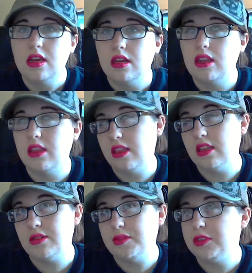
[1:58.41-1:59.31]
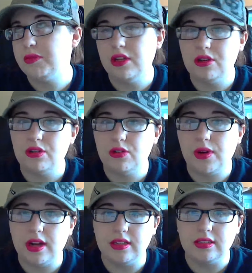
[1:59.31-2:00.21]
Now the thing that was pretty cool
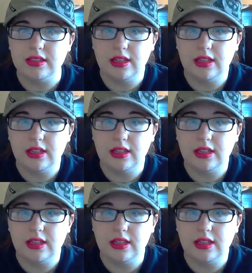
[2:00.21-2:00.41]
was